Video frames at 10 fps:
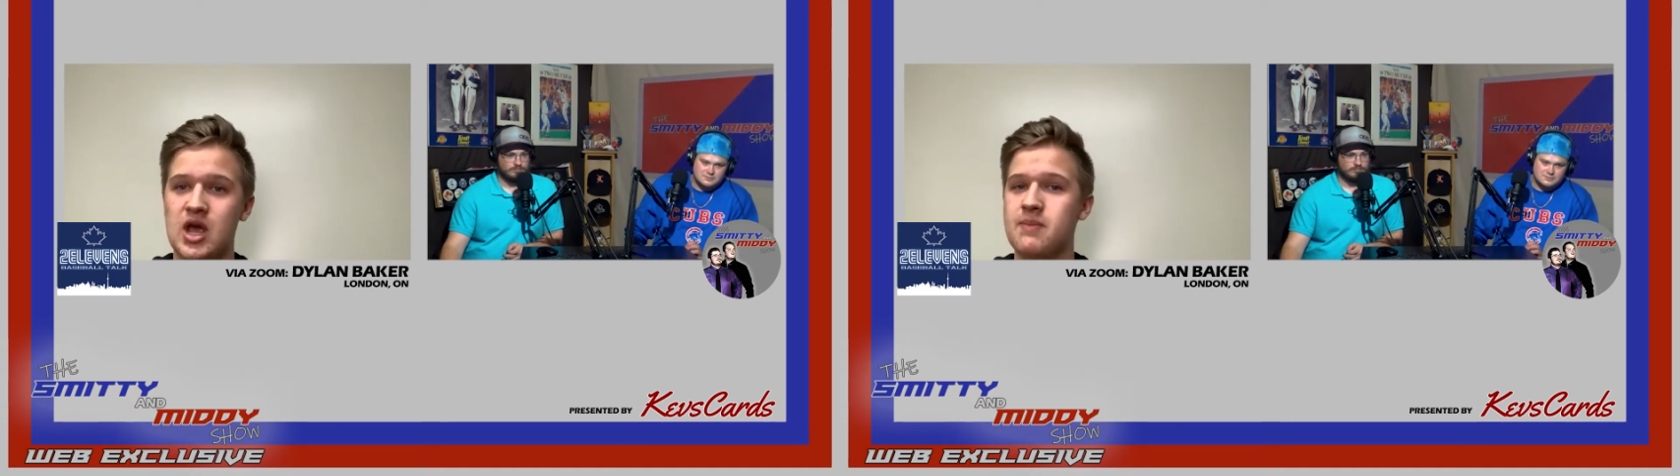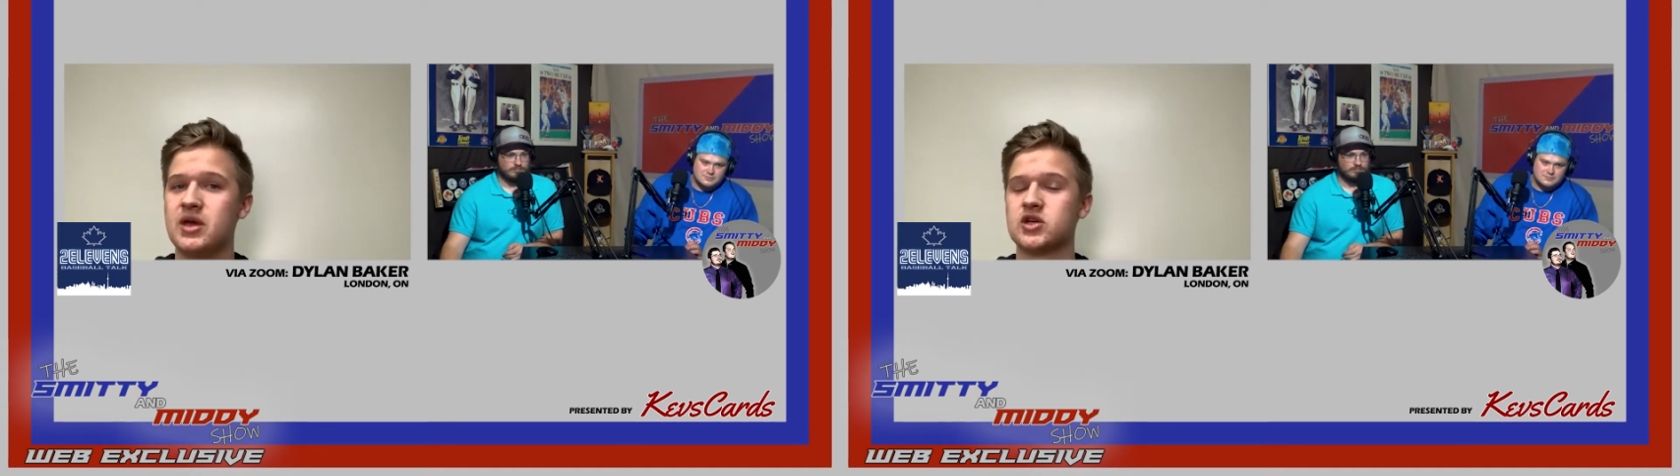
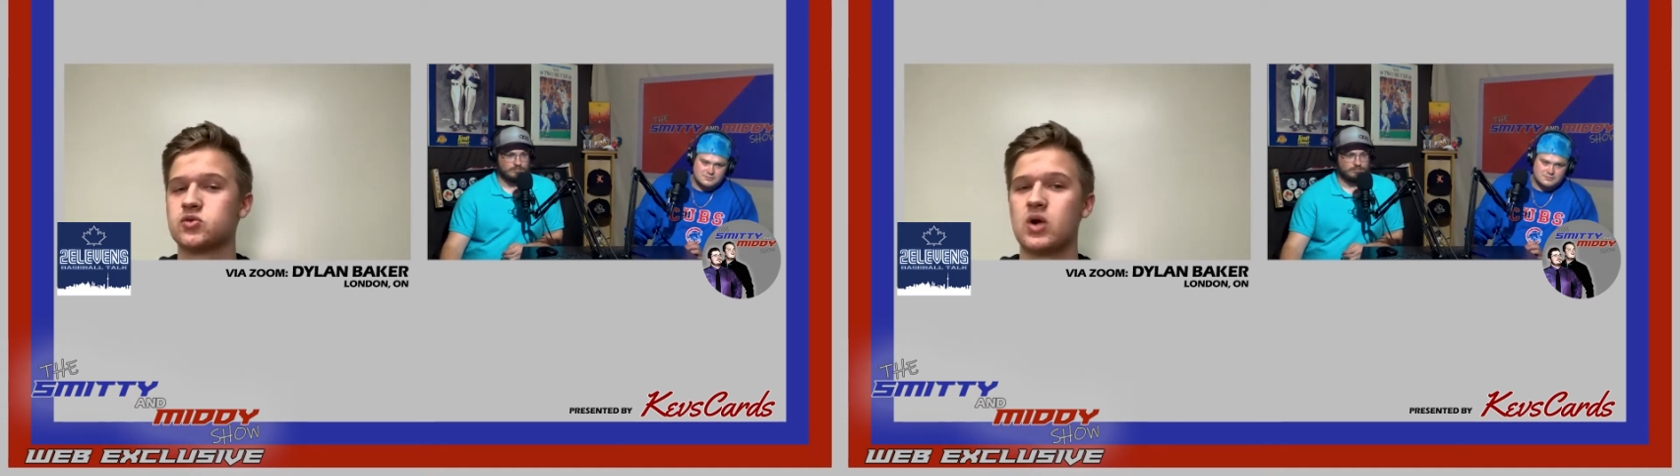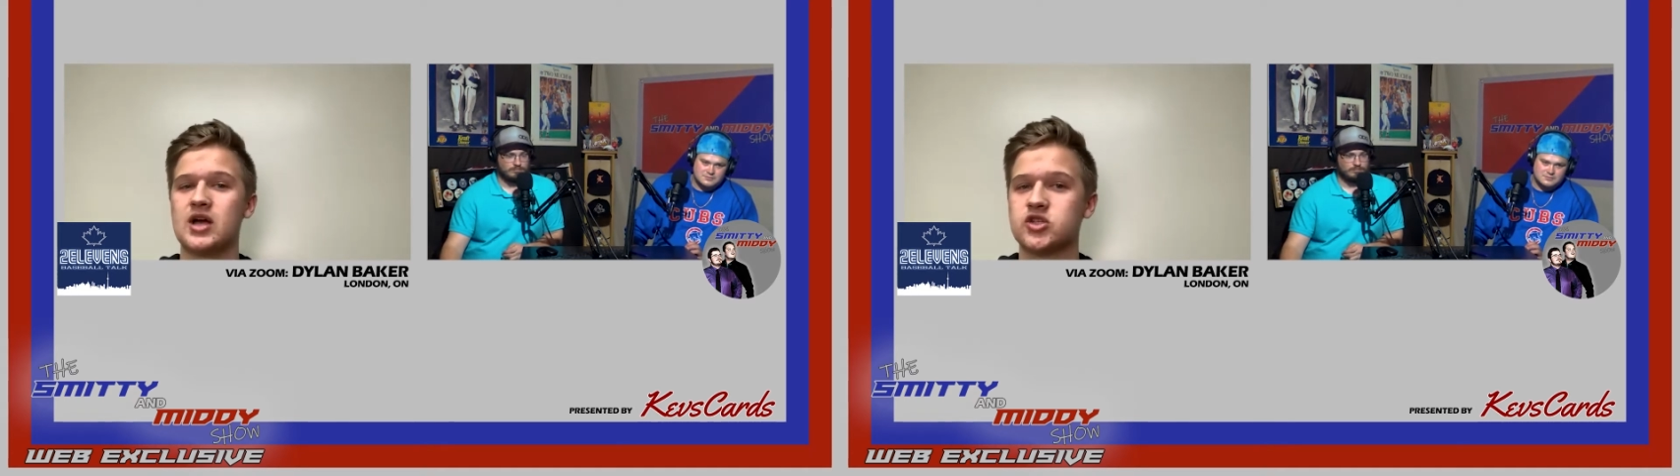because
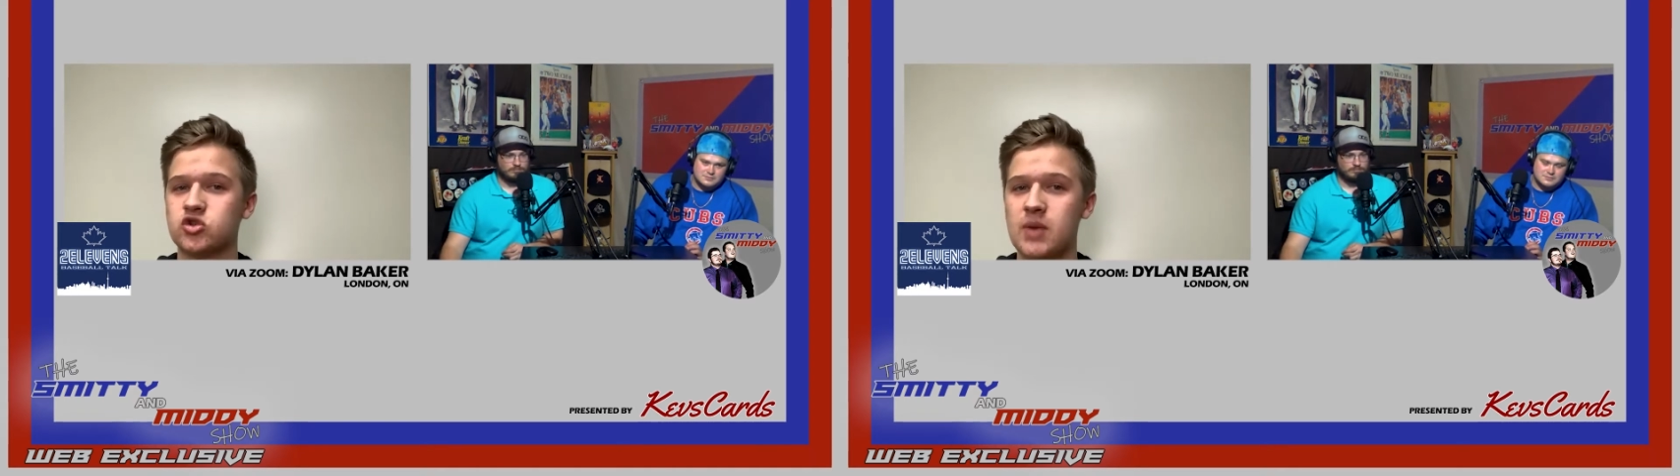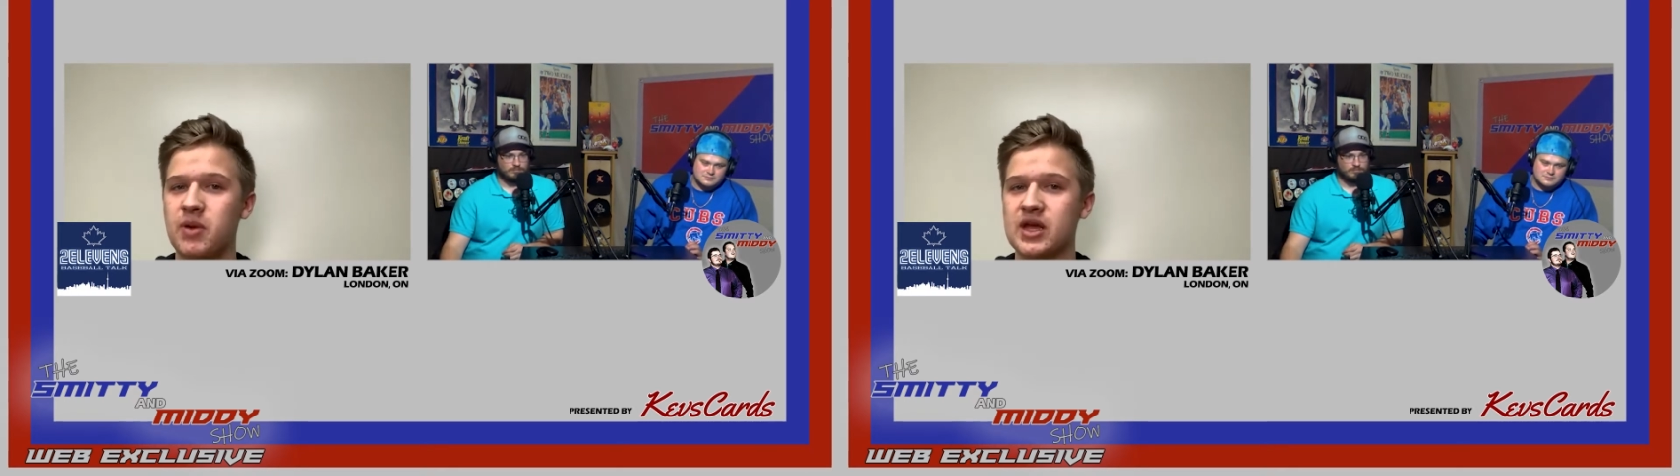Ross
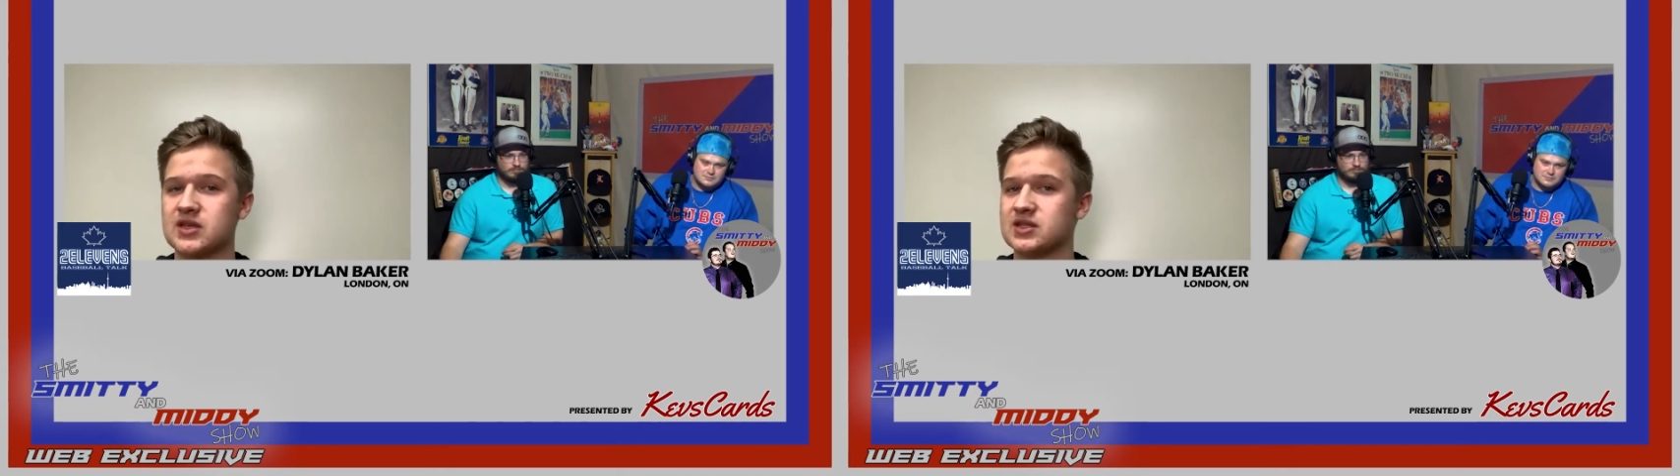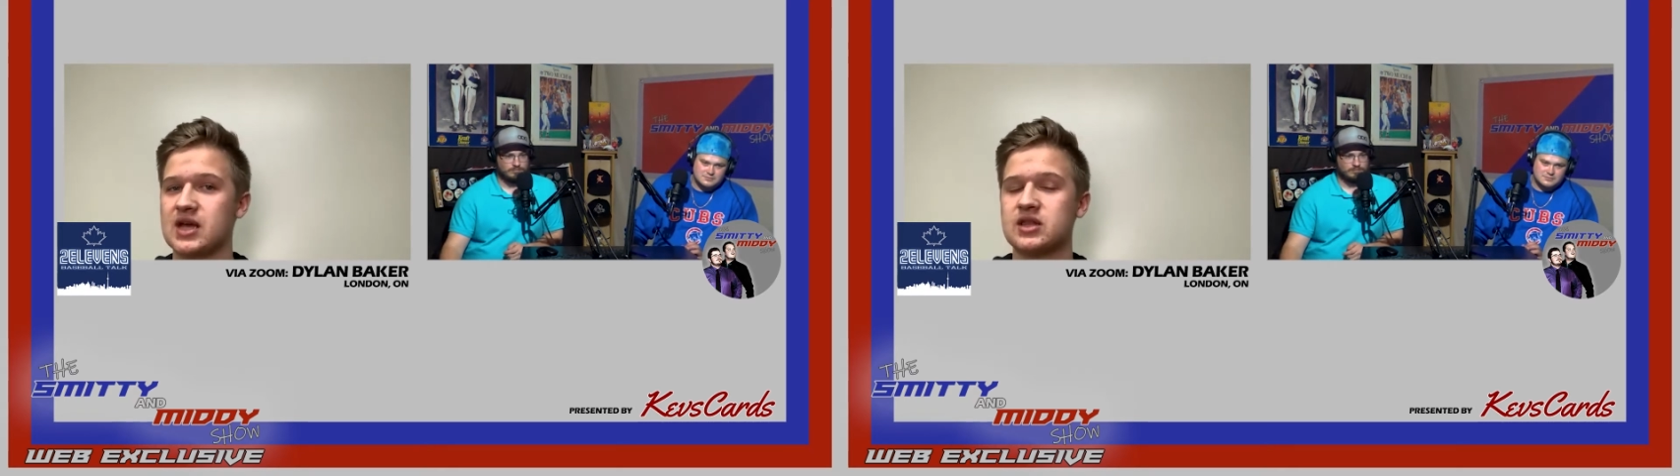Stripling
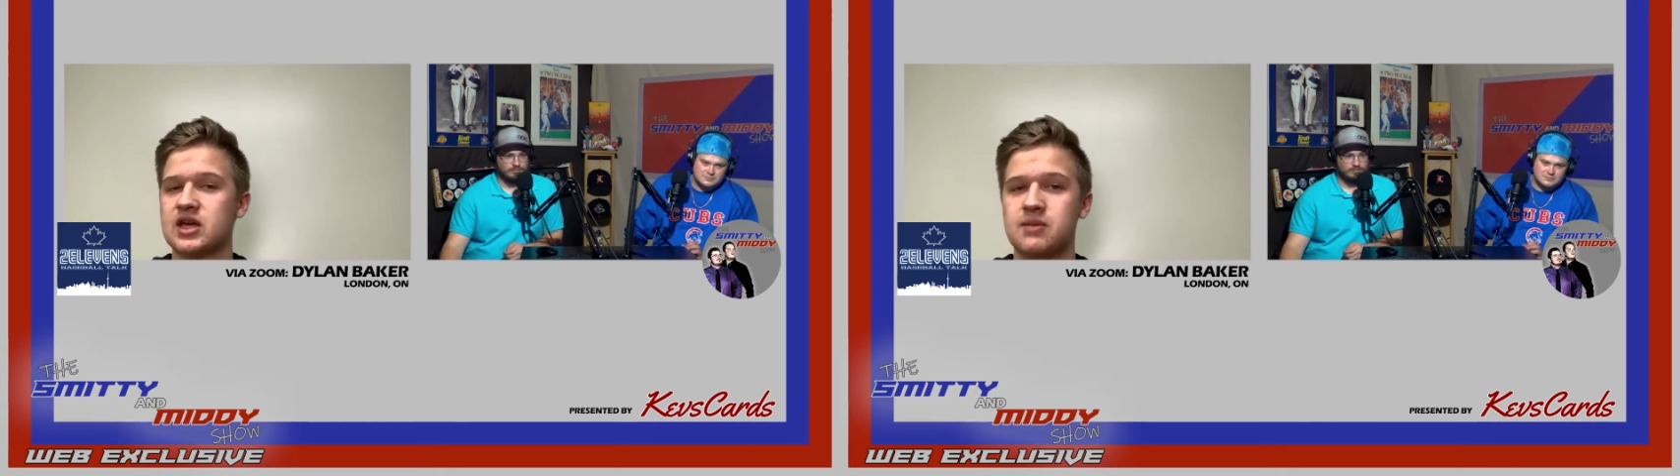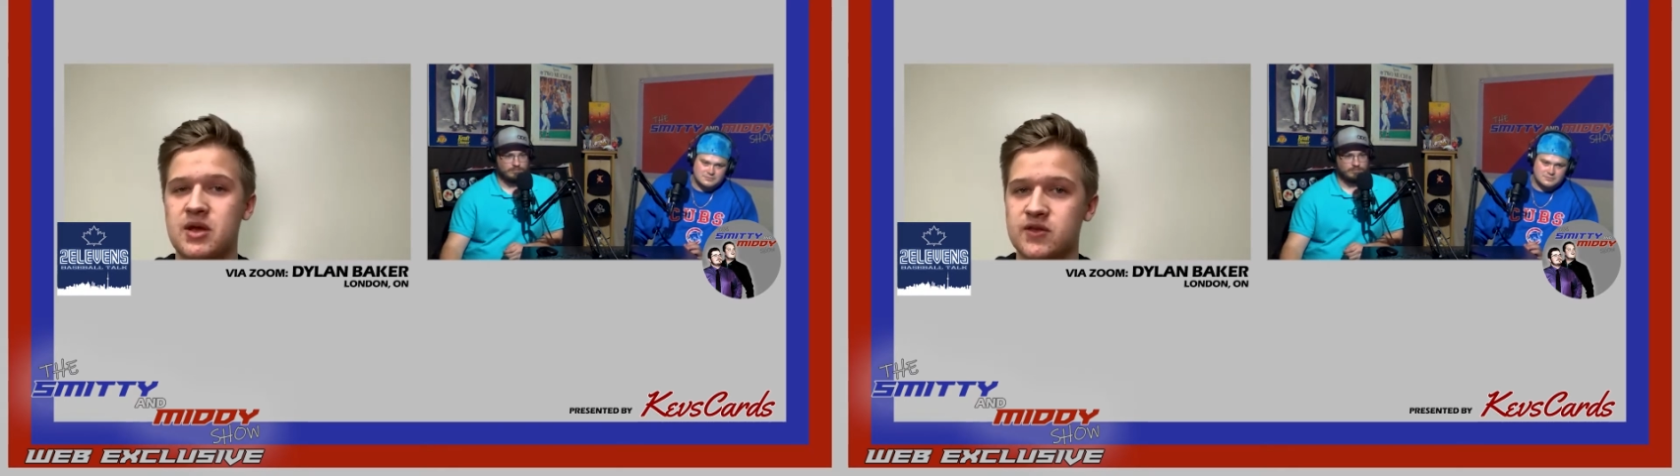is likely
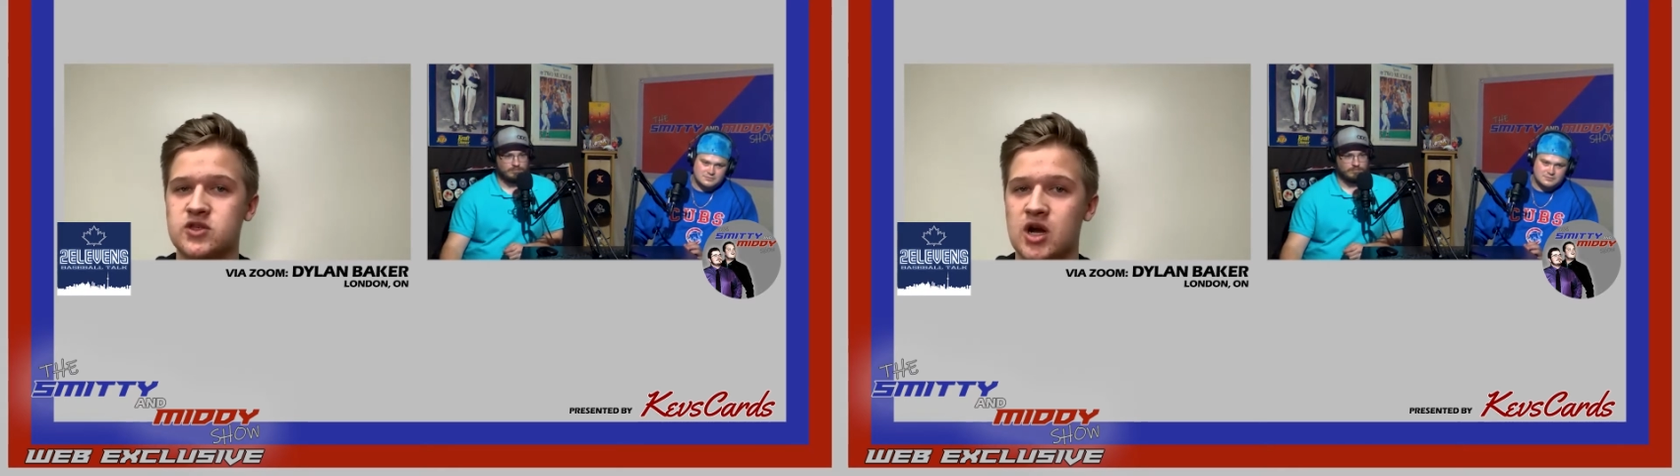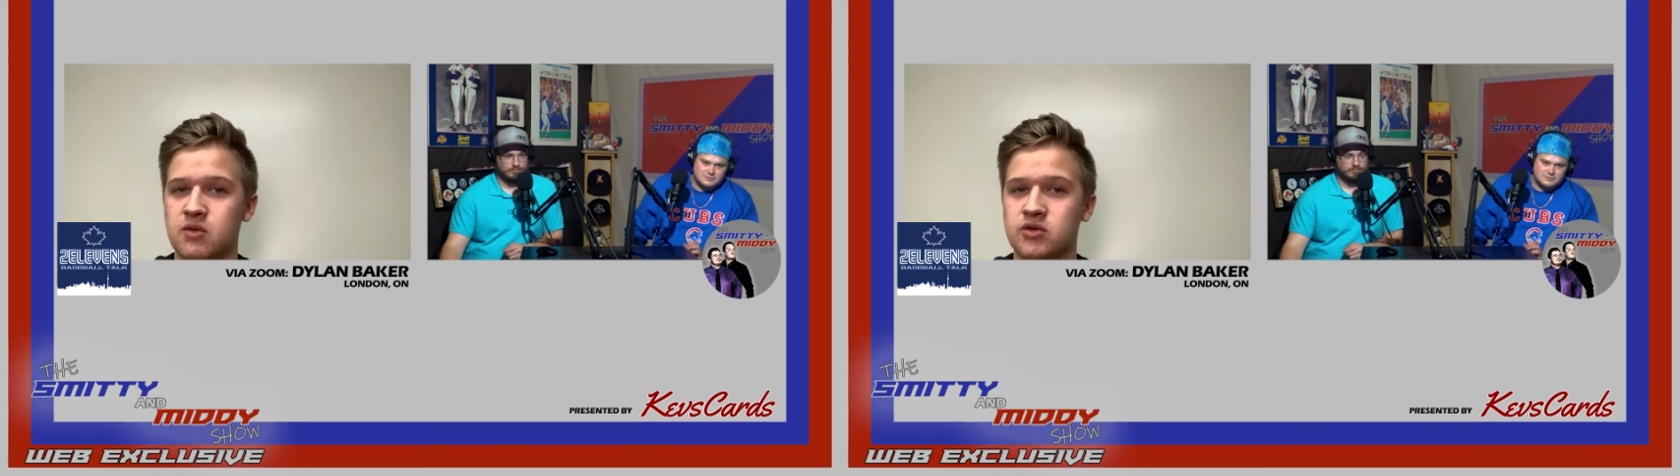going to be in the
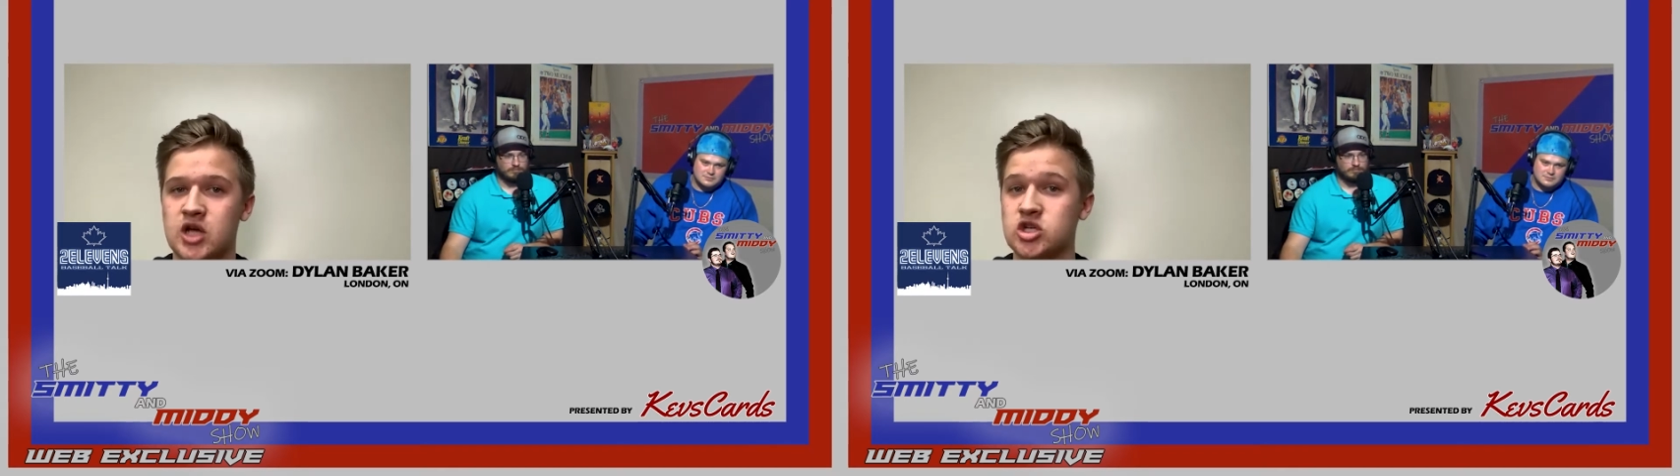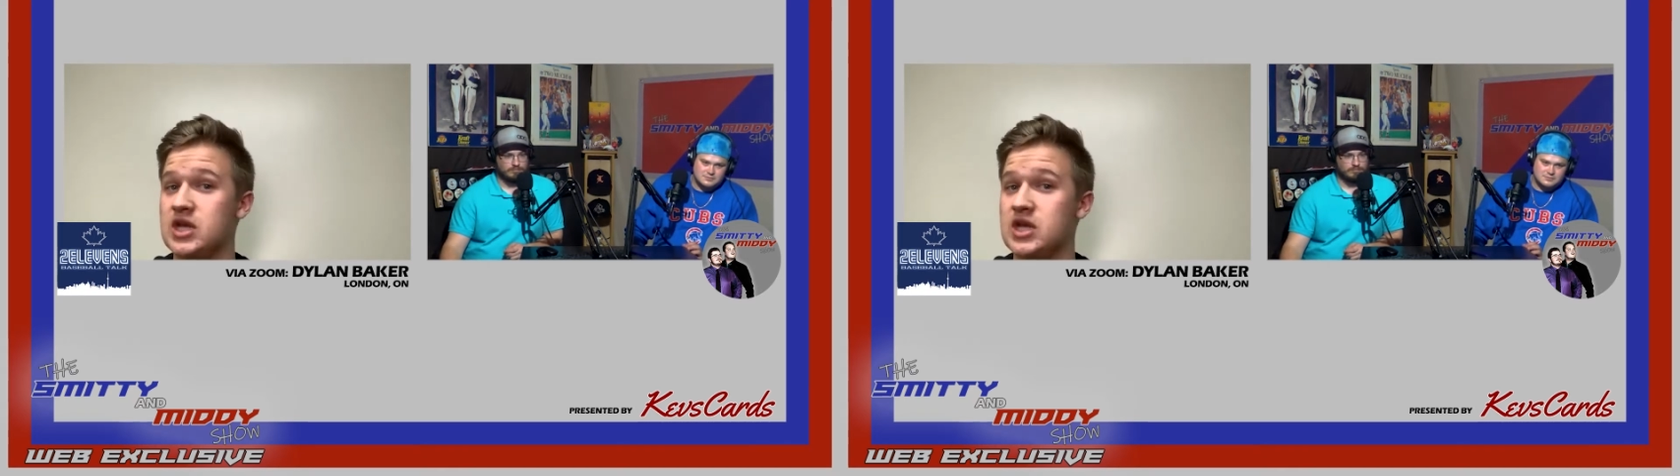starting rotation.